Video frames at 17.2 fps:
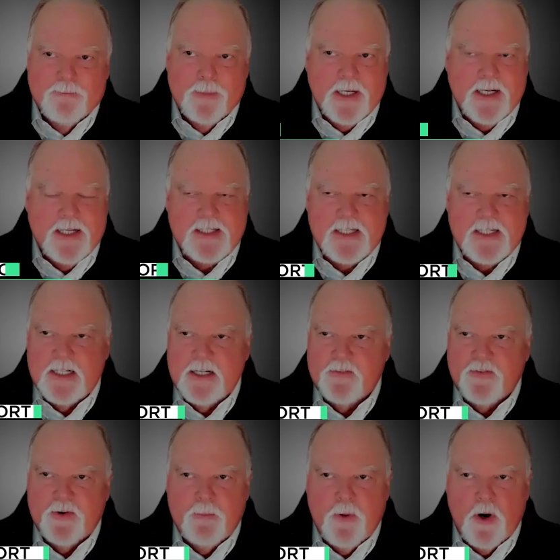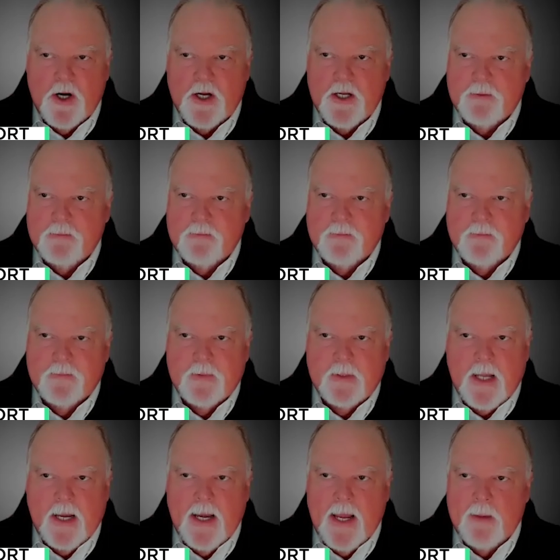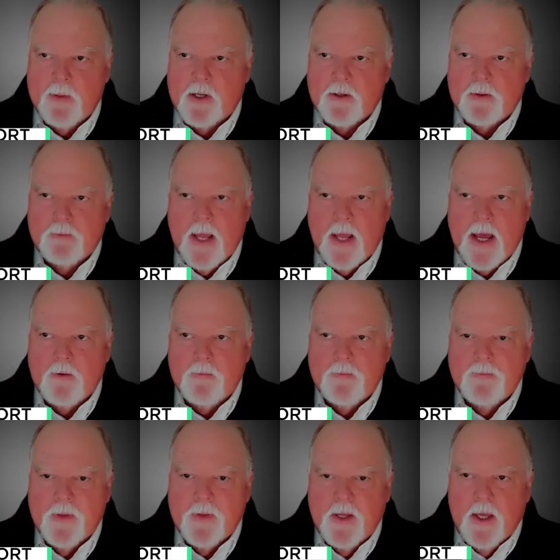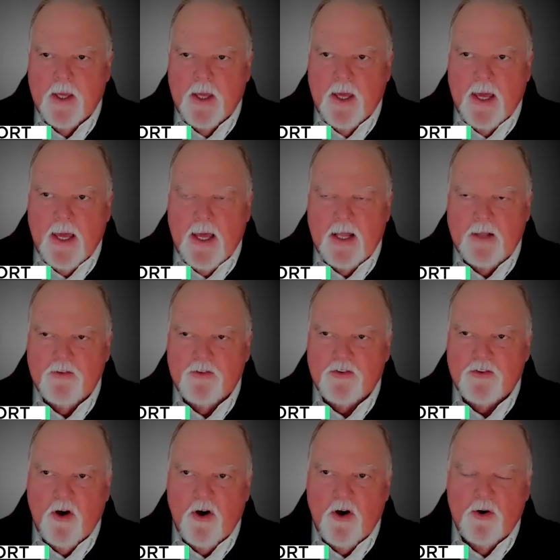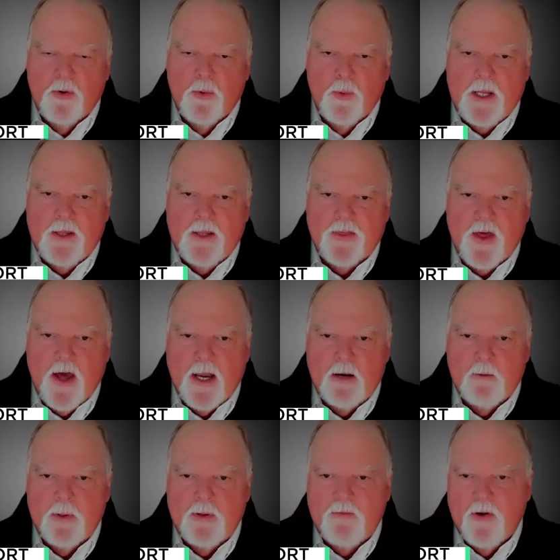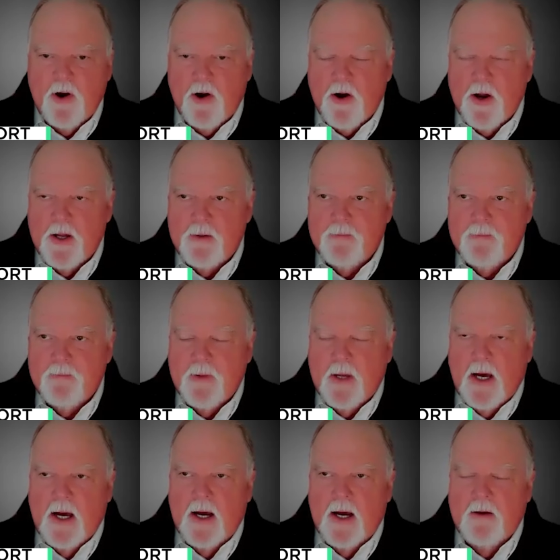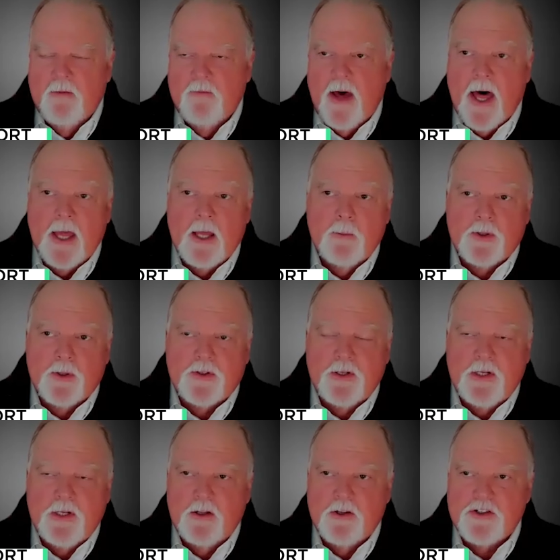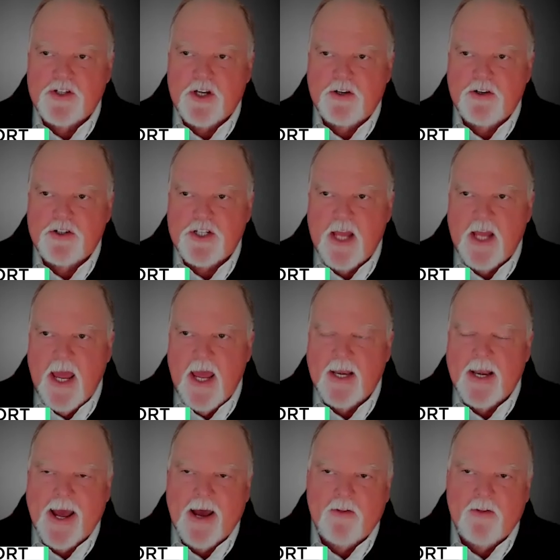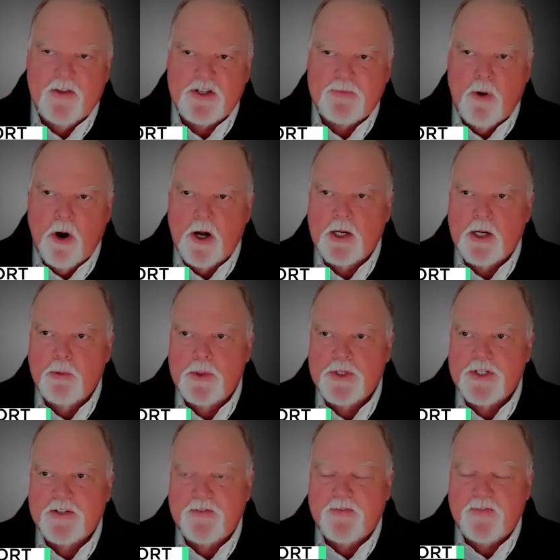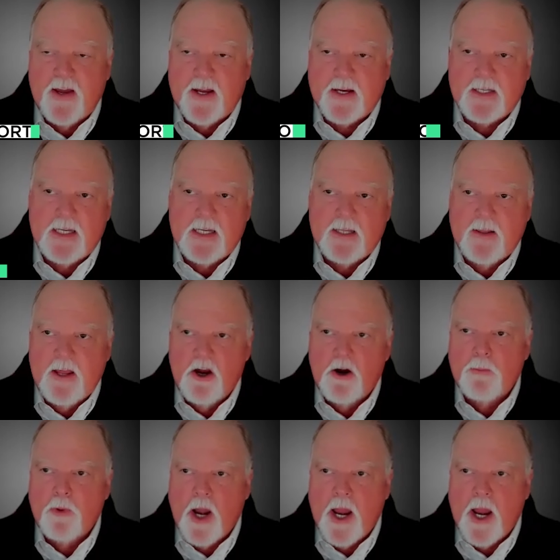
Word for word: but it's a different market dynamic now. Mm-hmm. And so we thought it'd be very uh, valuable to dealers to understand how this market was affecting their